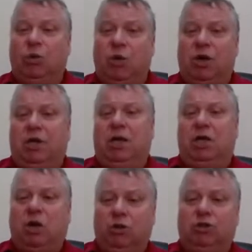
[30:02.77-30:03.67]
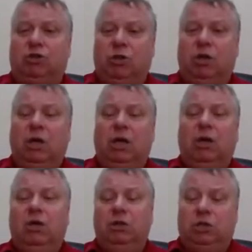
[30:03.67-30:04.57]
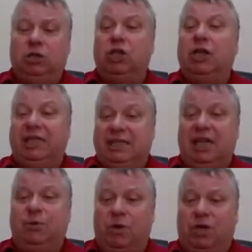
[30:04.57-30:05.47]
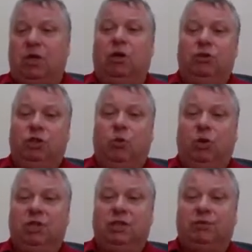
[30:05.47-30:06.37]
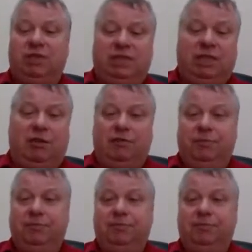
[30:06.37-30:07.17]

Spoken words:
to what a culture, to a certain extent, what a culture wants for itself.